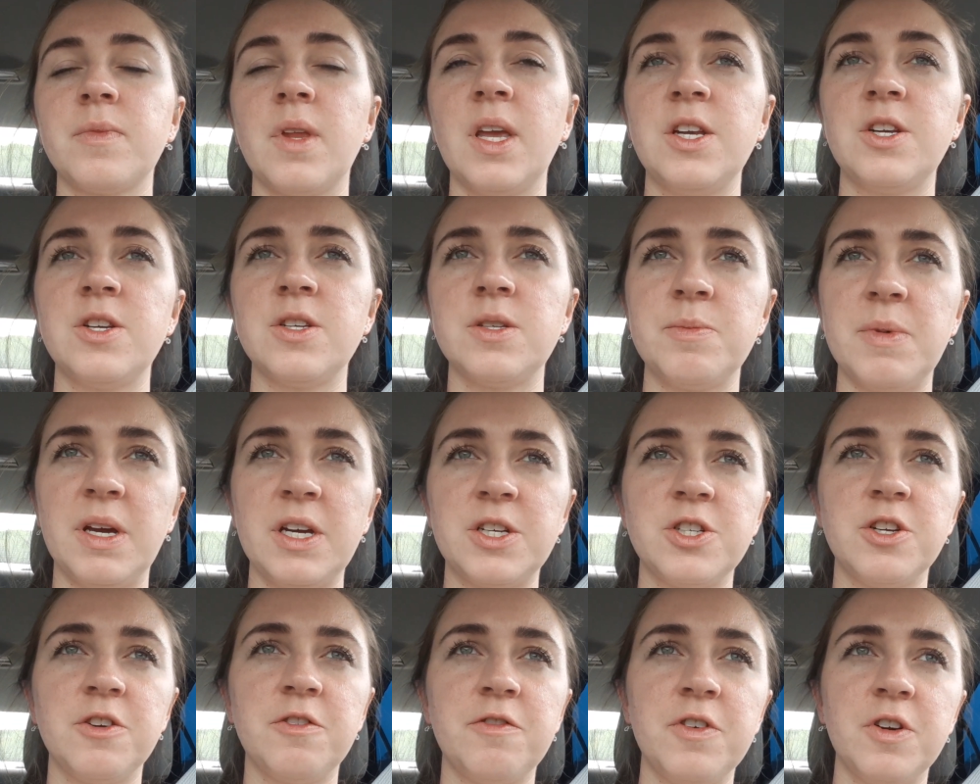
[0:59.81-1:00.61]
It just
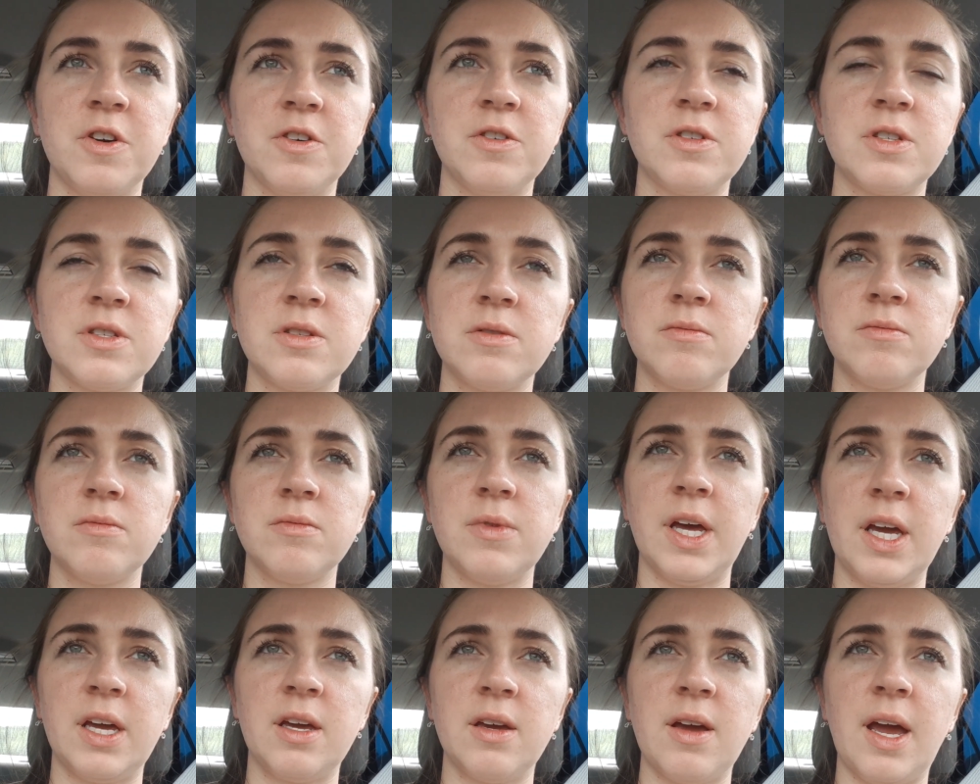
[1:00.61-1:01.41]
makes you feel
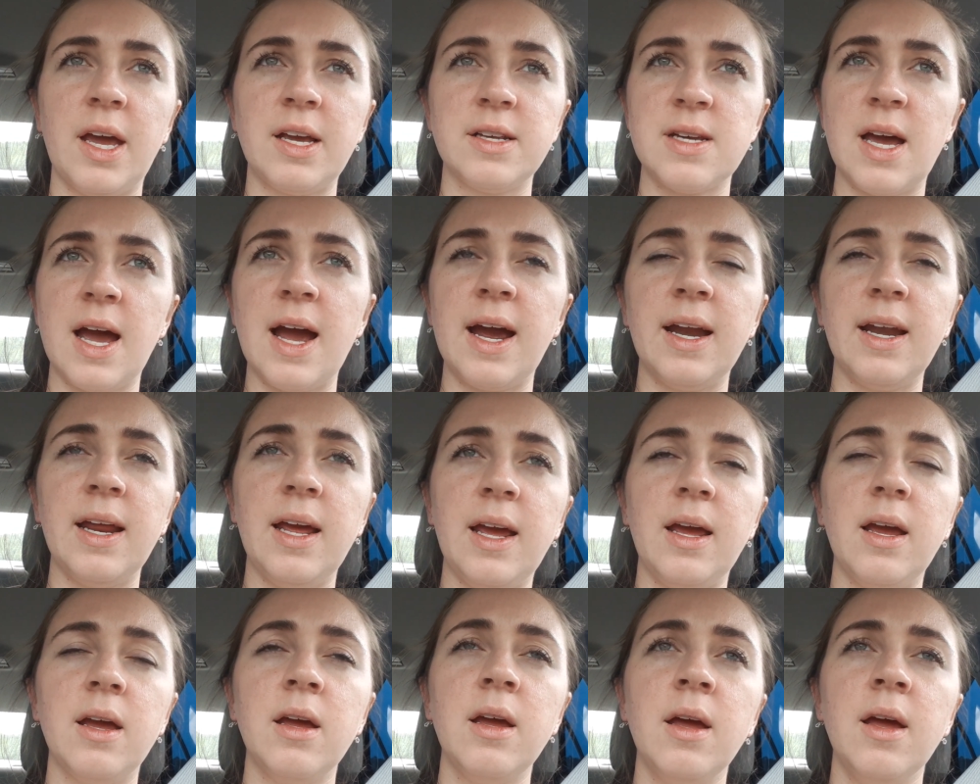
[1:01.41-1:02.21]
like
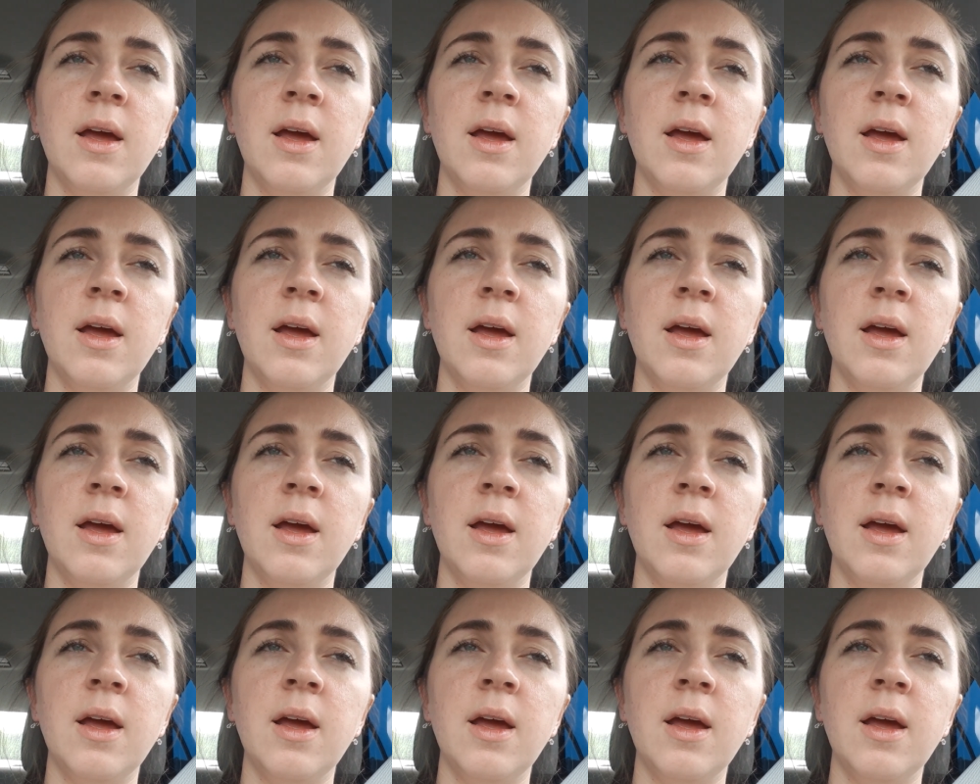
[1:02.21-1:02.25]
anxiety.